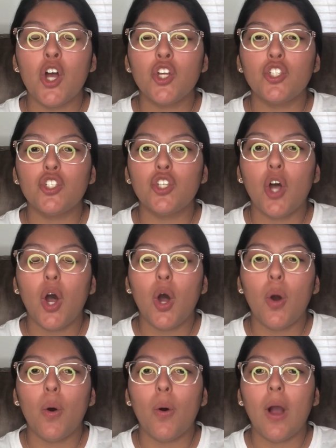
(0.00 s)

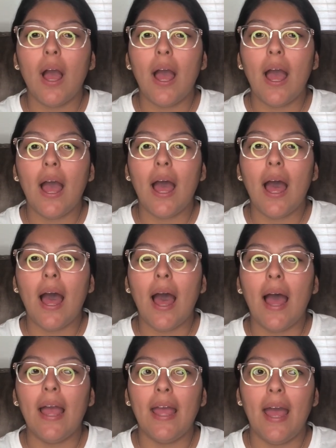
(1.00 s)
So
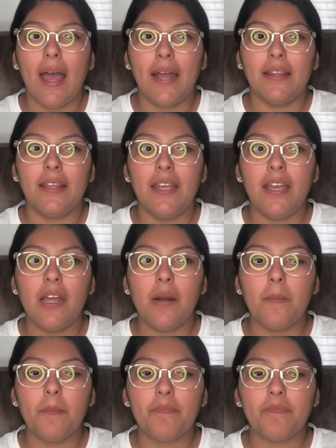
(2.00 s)
I had then